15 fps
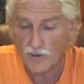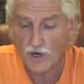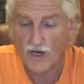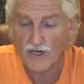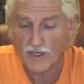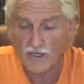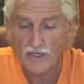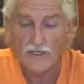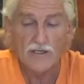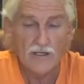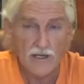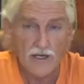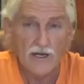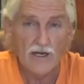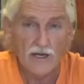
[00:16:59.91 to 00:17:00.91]

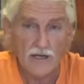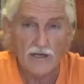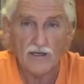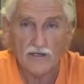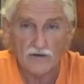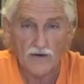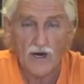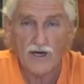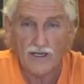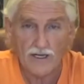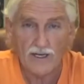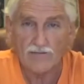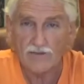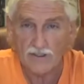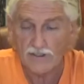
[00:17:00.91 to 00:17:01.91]
chronic
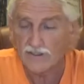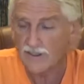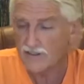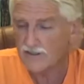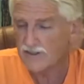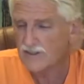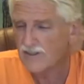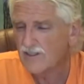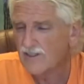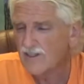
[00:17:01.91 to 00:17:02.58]
level of this.